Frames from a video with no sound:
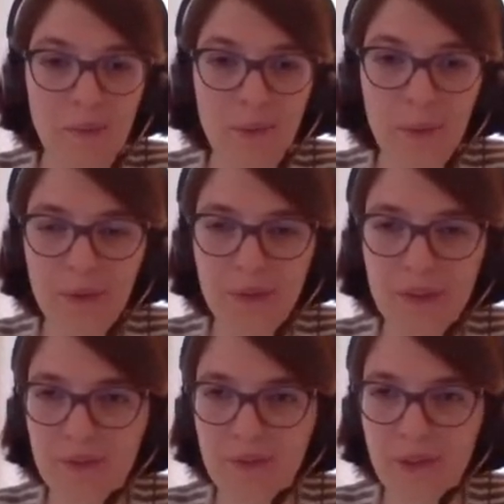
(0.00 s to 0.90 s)

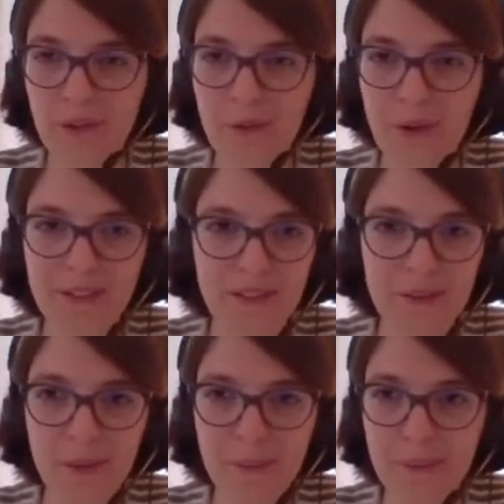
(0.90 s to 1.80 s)
proposal for Horizon
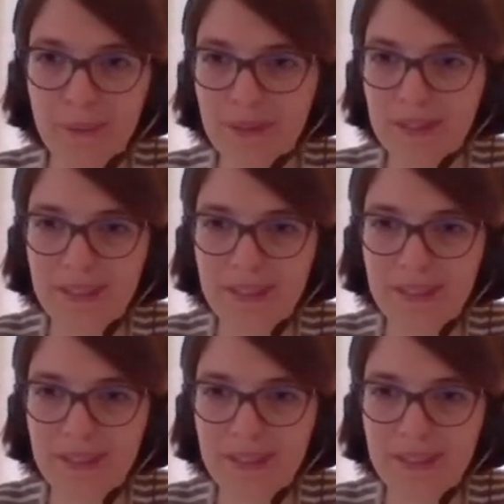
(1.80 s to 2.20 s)
Europe.